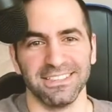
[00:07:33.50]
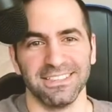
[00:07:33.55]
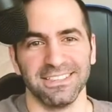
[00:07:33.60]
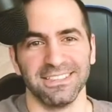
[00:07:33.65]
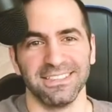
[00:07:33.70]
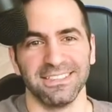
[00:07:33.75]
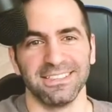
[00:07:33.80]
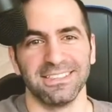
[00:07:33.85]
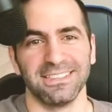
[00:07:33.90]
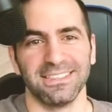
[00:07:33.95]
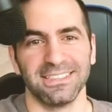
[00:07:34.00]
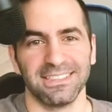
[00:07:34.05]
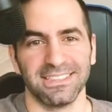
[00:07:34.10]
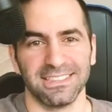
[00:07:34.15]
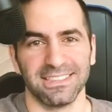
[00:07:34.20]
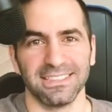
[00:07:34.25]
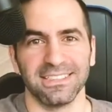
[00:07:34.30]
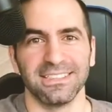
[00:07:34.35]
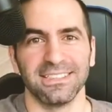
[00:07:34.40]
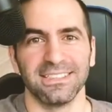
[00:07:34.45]

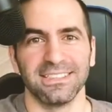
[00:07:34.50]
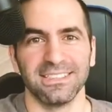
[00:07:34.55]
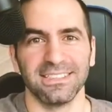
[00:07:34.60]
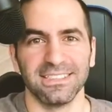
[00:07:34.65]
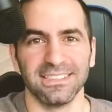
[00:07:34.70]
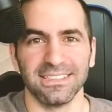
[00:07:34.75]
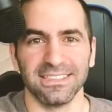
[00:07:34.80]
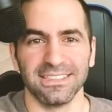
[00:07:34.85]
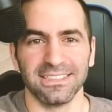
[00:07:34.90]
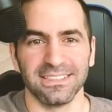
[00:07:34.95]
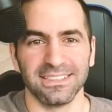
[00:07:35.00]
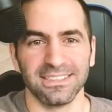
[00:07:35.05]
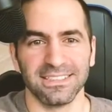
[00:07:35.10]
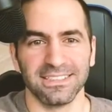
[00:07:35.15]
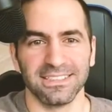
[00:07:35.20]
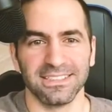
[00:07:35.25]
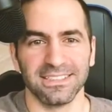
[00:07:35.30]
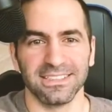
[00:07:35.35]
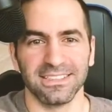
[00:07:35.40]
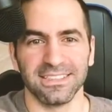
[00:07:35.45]

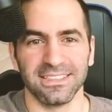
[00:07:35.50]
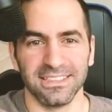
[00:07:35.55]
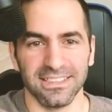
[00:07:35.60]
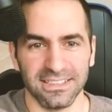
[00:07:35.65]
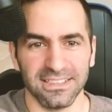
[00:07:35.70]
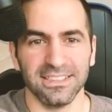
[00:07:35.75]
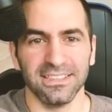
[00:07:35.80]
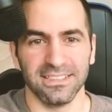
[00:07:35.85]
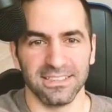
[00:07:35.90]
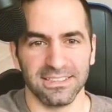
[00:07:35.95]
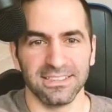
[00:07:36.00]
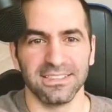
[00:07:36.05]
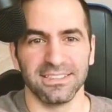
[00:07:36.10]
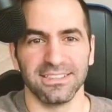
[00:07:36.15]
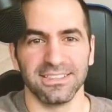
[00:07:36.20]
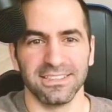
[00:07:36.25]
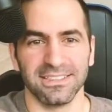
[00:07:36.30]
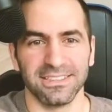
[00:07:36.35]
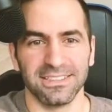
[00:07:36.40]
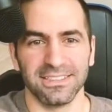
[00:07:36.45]

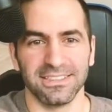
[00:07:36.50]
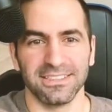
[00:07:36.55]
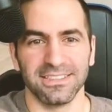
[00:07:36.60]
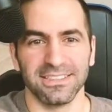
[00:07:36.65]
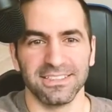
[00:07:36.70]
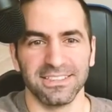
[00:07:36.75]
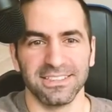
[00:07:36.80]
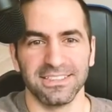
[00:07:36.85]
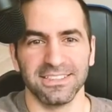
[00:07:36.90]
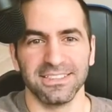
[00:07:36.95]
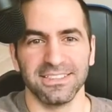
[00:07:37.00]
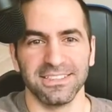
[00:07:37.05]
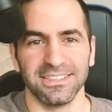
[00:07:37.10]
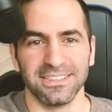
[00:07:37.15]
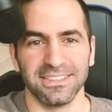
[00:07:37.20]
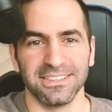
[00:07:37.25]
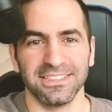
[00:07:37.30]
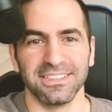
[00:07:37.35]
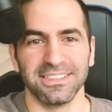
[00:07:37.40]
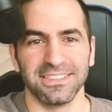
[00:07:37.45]

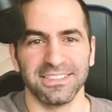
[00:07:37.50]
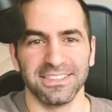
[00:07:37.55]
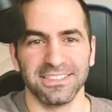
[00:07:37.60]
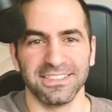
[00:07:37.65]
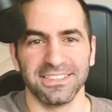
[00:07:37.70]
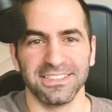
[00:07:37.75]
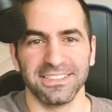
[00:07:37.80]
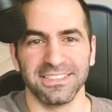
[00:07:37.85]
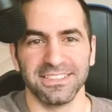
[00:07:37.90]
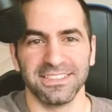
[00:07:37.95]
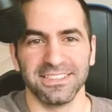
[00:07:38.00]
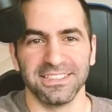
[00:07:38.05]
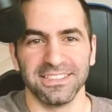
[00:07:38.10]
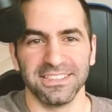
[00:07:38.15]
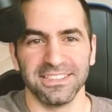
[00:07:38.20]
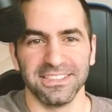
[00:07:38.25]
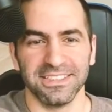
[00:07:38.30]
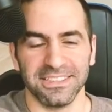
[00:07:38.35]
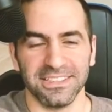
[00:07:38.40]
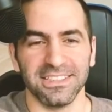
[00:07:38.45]

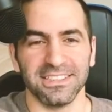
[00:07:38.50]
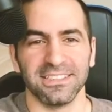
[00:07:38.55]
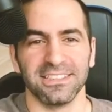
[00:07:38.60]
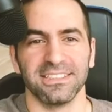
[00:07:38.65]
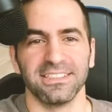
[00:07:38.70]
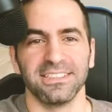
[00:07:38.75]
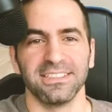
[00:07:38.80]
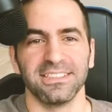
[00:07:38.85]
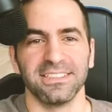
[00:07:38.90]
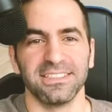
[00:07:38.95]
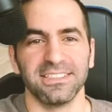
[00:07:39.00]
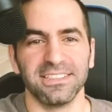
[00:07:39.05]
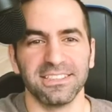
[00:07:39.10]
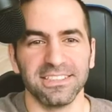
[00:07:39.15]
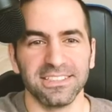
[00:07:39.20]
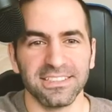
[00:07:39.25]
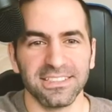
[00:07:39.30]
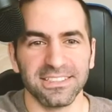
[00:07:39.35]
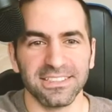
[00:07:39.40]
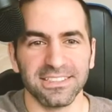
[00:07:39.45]

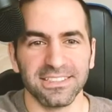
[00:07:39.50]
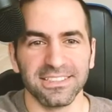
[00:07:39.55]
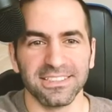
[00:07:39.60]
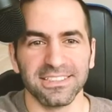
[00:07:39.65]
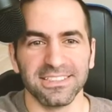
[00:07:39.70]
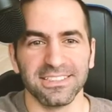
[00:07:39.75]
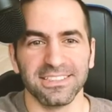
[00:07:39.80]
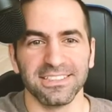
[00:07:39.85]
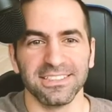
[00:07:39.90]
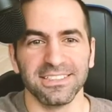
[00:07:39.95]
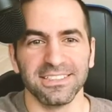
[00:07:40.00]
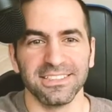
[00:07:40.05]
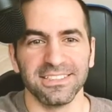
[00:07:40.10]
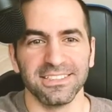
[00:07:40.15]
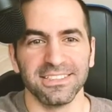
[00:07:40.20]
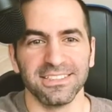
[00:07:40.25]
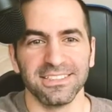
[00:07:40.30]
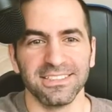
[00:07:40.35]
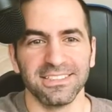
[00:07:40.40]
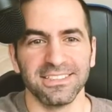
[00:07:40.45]

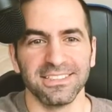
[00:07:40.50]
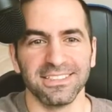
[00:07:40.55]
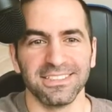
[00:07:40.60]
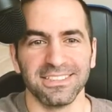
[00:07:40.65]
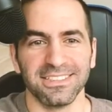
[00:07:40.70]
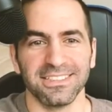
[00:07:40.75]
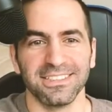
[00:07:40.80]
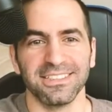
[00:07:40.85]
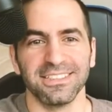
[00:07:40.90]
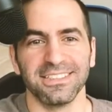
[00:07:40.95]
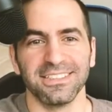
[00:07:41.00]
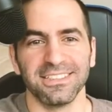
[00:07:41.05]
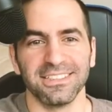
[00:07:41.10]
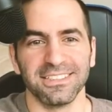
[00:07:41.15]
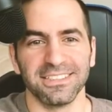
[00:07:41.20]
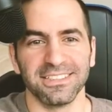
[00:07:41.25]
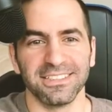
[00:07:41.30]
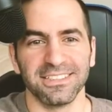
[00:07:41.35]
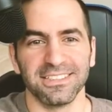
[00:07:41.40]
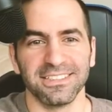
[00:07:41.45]
(silent)